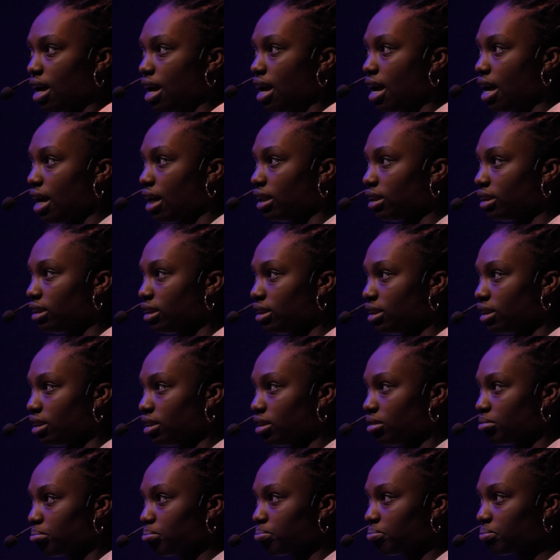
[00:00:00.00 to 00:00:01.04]

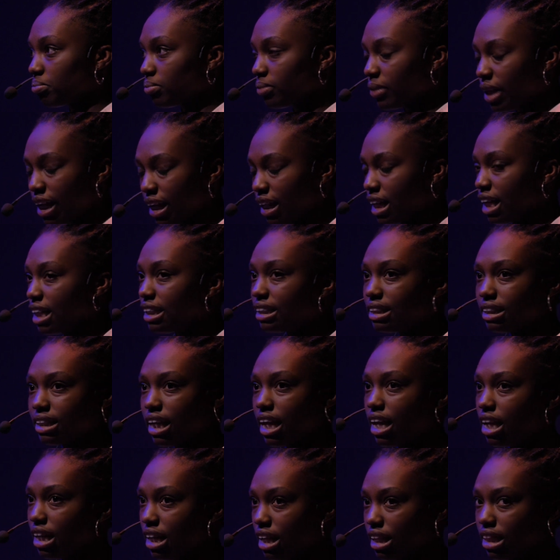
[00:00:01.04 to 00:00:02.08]
And he didn't
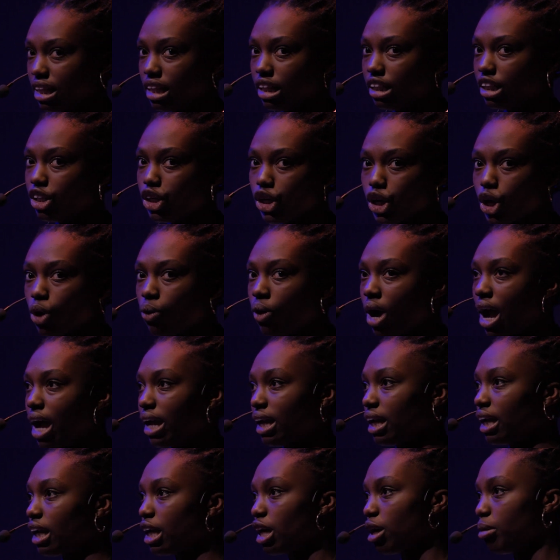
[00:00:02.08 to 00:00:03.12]
say anything. The no
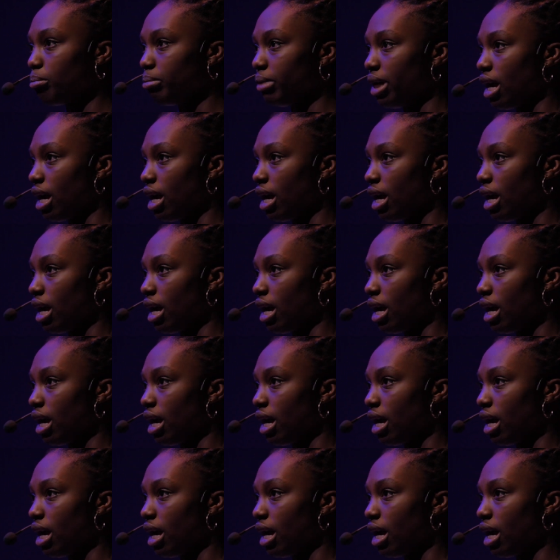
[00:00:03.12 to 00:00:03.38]
hadn't come